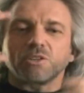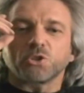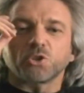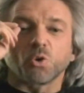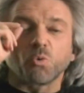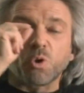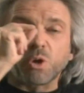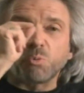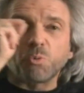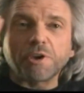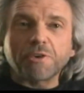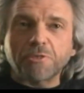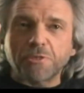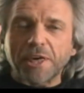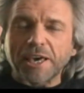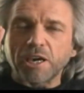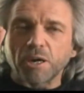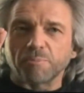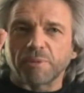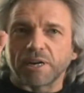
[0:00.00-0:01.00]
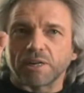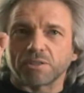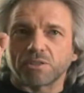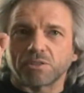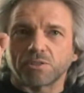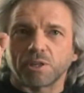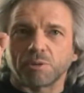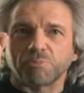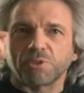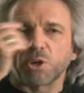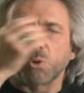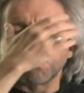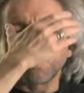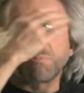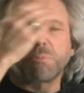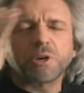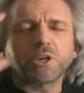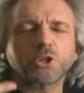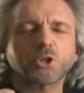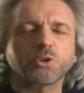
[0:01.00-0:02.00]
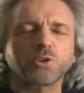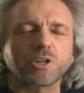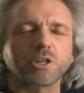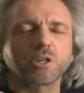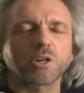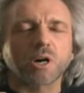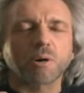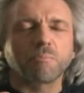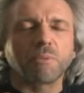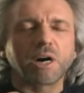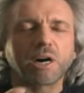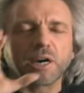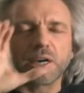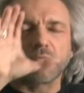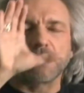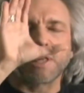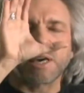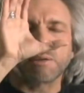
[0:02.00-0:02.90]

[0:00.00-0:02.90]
So when we think about something, we picture it in our mind,